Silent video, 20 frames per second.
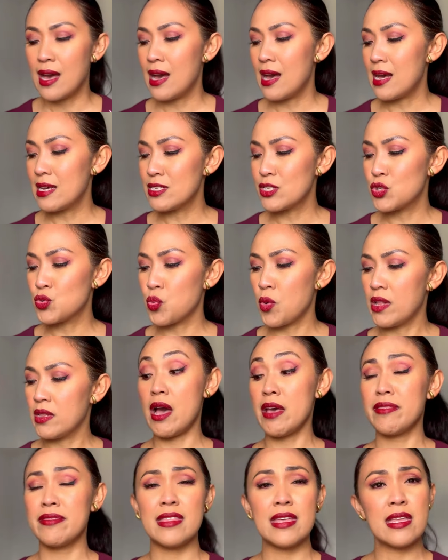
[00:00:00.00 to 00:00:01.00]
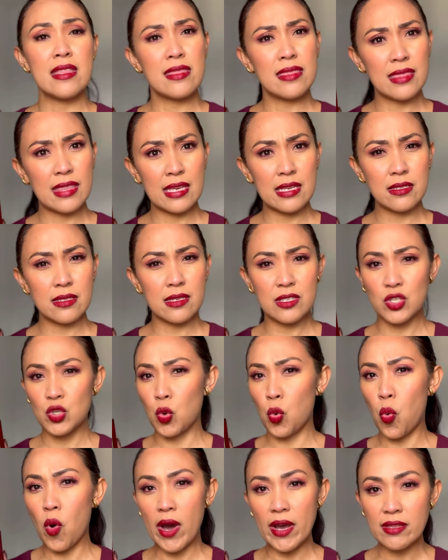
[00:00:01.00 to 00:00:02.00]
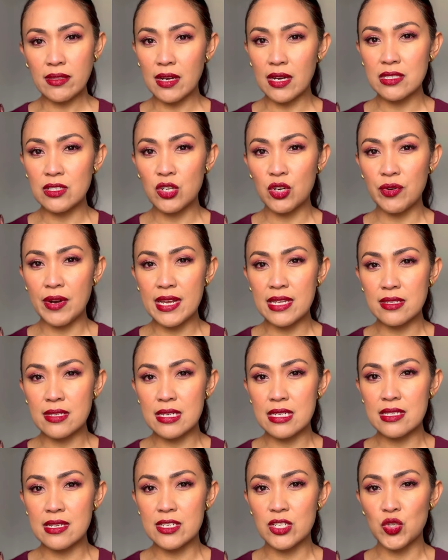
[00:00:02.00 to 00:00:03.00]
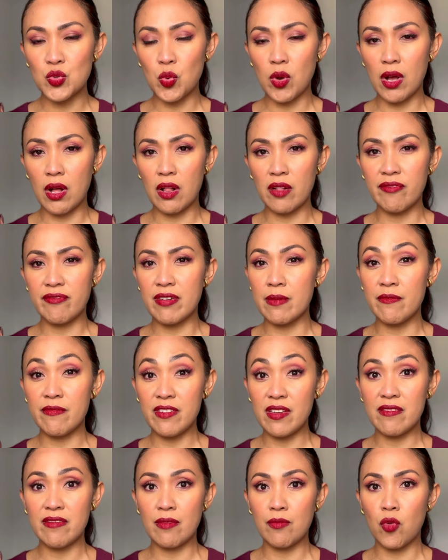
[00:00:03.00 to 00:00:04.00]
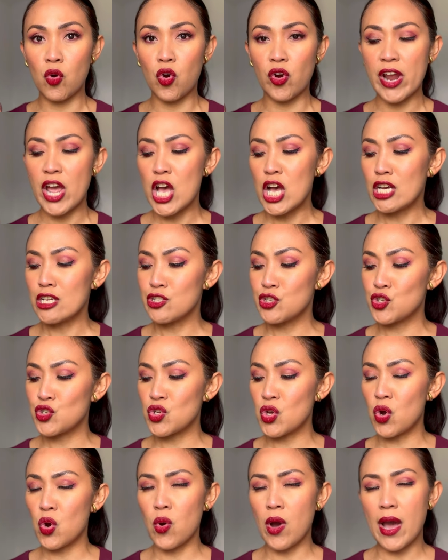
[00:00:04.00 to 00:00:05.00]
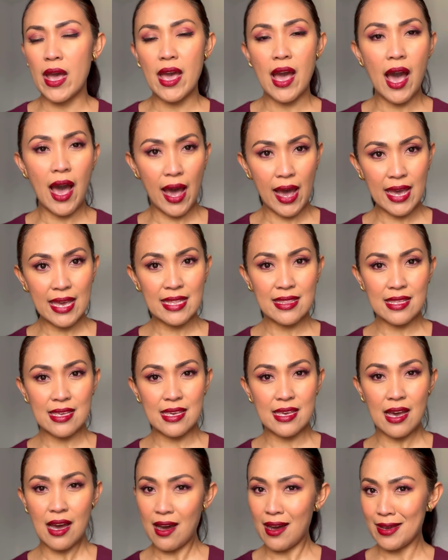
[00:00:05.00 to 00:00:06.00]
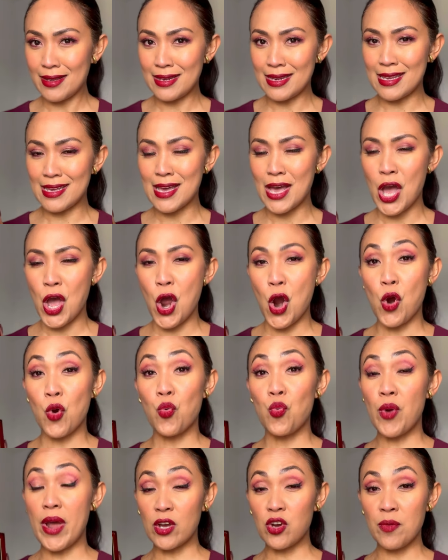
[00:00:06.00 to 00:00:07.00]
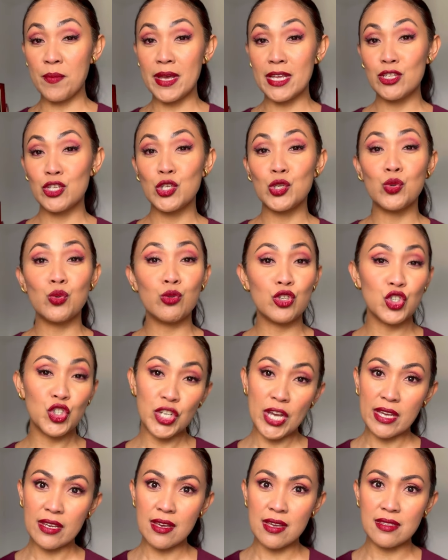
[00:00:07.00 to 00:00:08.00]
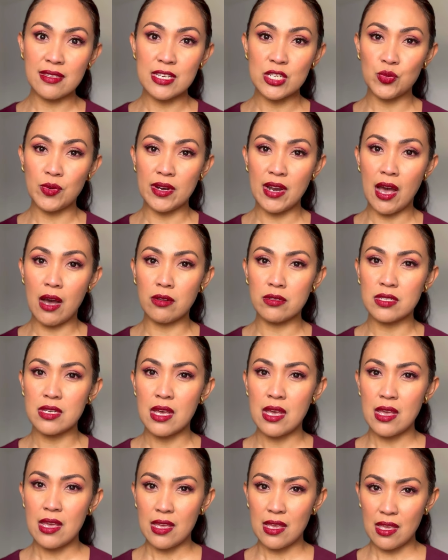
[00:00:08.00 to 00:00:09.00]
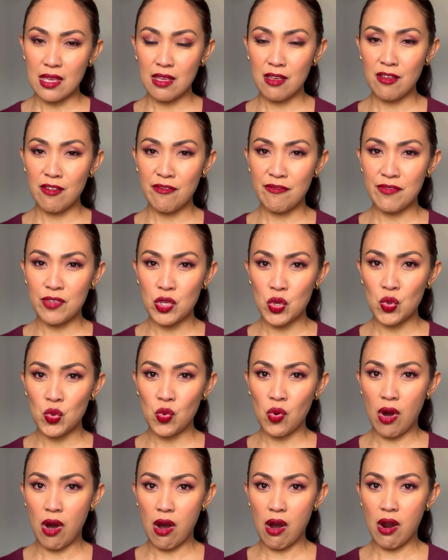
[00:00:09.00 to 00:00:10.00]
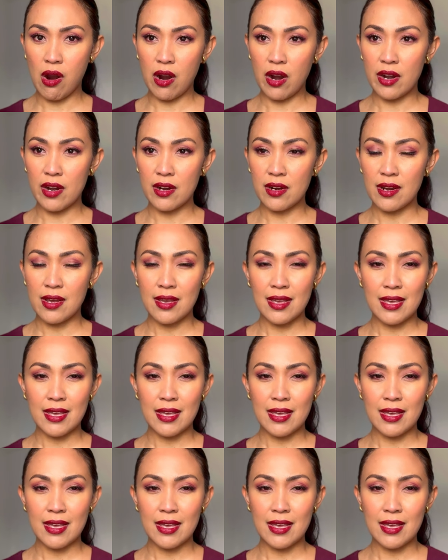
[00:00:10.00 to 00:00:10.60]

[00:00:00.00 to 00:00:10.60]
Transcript: as well. I think this is quite underrated as well from Vivamor. So I highly, highly recommend you checking this one out if you are